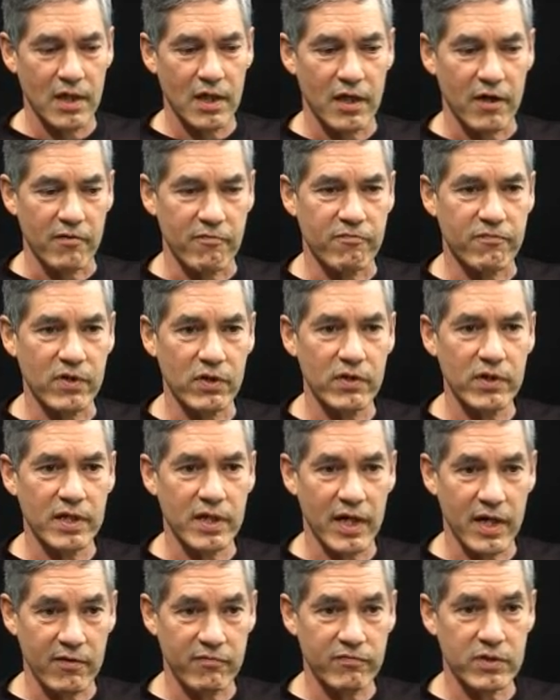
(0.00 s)
a very
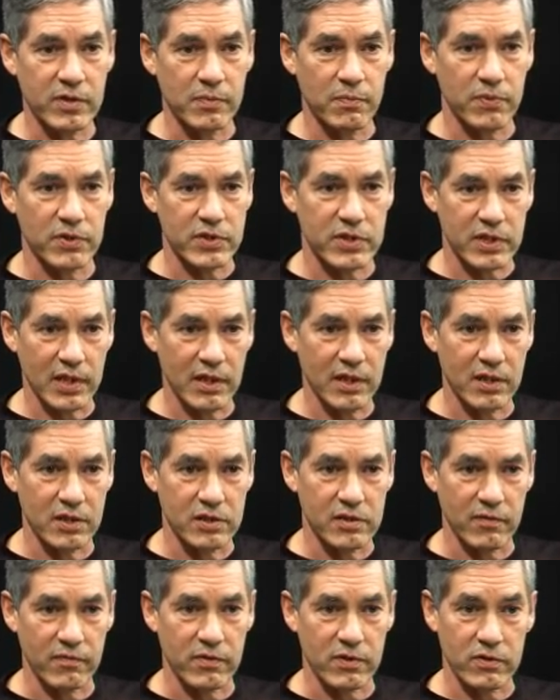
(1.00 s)
hefty percentage
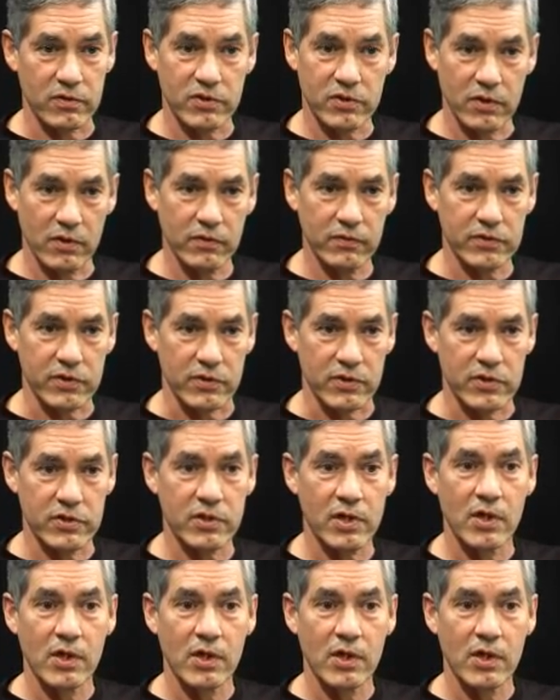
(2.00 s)
of those soldiers